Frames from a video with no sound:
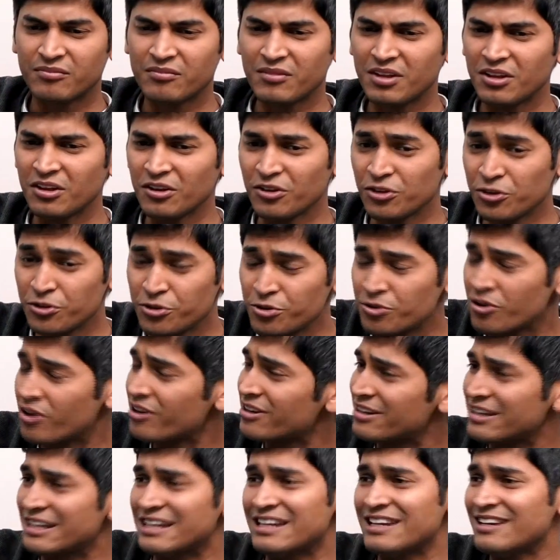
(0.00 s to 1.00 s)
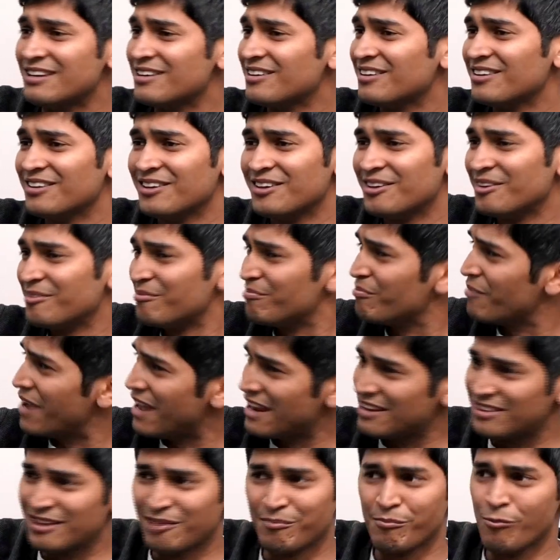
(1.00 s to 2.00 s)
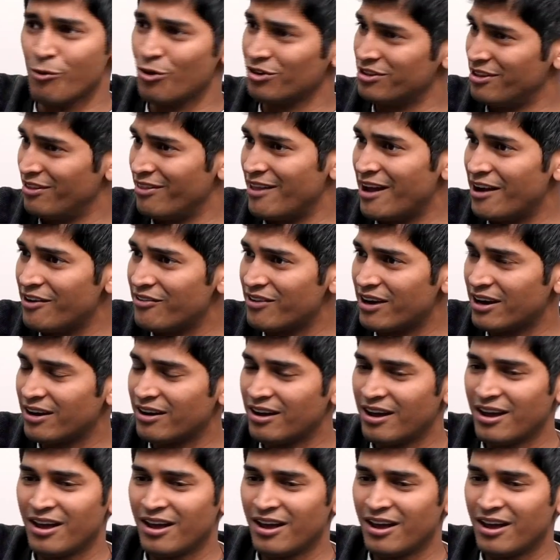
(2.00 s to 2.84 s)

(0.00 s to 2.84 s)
You do not need anything more than that, right?